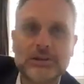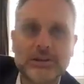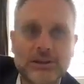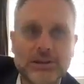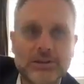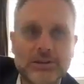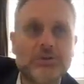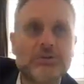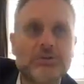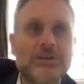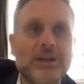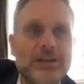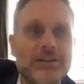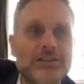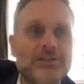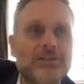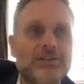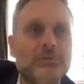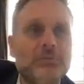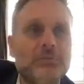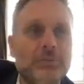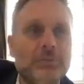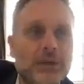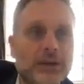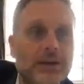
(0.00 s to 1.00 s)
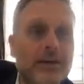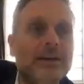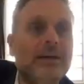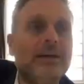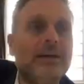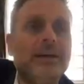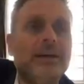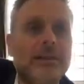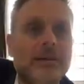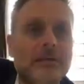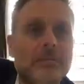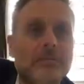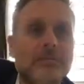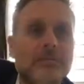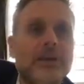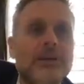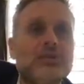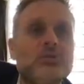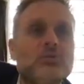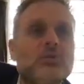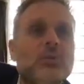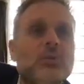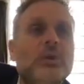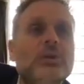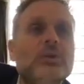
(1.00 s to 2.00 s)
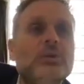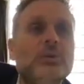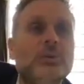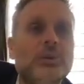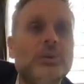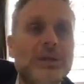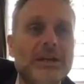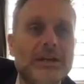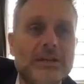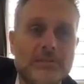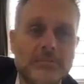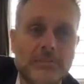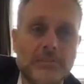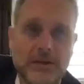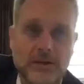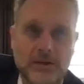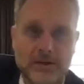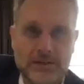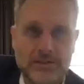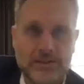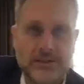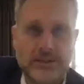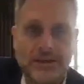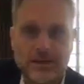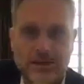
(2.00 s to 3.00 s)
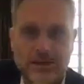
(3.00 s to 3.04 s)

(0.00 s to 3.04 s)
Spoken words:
The Kiddush has to be in the place where you eat, because the